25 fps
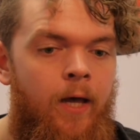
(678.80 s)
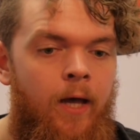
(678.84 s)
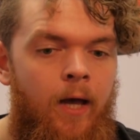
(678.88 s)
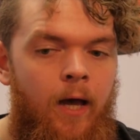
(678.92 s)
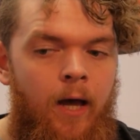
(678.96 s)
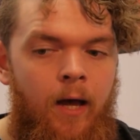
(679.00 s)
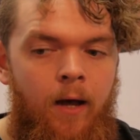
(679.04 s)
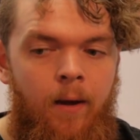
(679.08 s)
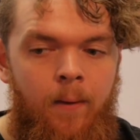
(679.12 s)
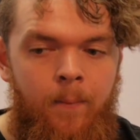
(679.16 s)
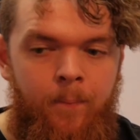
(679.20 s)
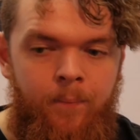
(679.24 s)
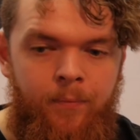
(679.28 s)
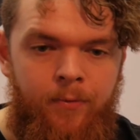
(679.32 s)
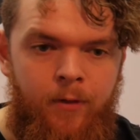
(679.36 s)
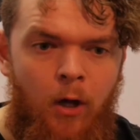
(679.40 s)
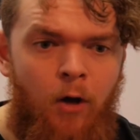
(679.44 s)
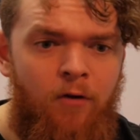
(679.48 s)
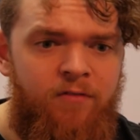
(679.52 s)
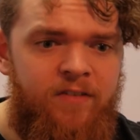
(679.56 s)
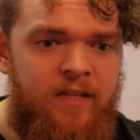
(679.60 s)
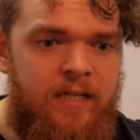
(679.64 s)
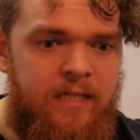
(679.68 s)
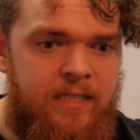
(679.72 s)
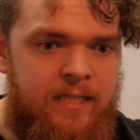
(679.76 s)

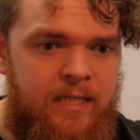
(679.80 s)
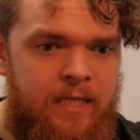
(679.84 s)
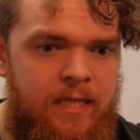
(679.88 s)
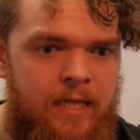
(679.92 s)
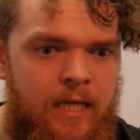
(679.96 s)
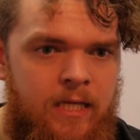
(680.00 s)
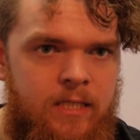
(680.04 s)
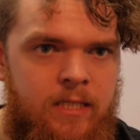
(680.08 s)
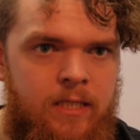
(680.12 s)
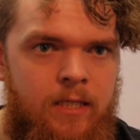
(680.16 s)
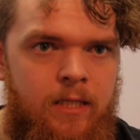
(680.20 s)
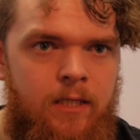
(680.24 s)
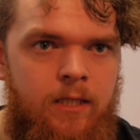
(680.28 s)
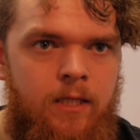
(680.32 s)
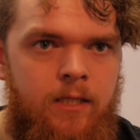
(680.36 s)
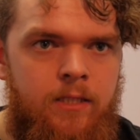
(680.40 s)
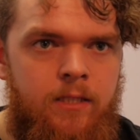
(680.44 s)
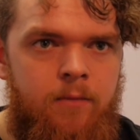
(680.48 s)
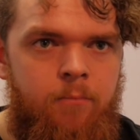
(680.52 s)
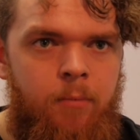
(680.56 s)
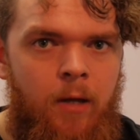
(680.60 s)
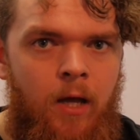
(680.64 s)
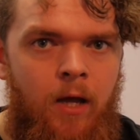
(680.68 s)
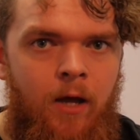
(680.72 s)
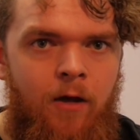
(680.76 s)
Obviously, there's
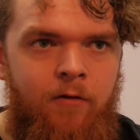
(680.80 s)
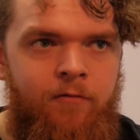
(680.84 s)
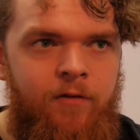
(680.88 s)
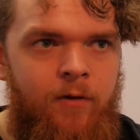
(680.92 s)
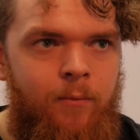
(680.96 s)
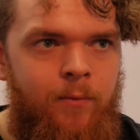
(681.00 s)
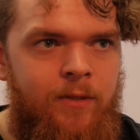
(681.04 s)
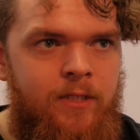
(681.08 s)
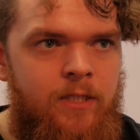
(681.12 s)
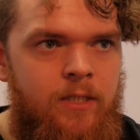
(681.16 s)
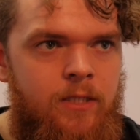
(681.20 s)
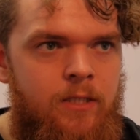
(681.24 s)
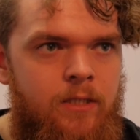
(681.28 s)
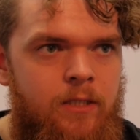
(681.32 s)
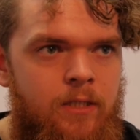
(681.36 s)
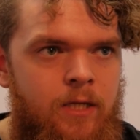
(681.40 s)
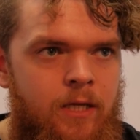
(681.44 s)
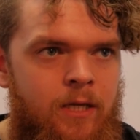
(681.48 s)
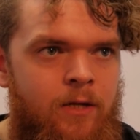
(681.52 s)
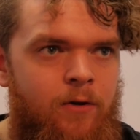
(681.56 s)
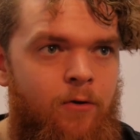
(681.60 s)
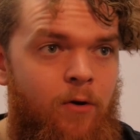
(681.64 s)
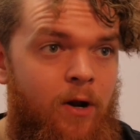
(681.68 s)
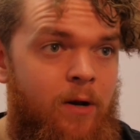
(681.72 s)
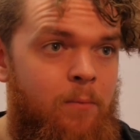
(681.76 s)
a part of it which is
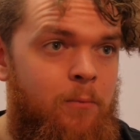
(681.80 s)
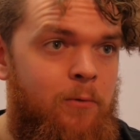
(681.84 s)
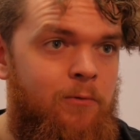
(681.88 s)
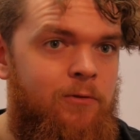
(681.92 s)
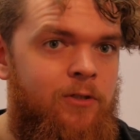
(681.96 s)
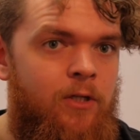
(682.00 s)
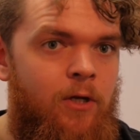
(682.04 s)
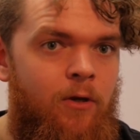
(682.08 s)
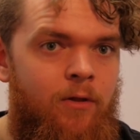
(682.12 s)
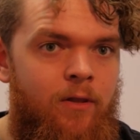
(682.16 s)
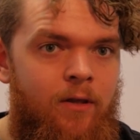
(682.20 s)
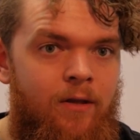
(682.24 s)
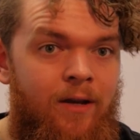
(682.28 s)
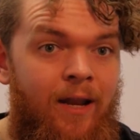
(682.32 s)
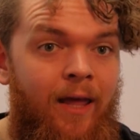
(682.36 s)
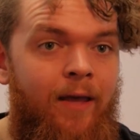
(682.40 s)
incredible to know that,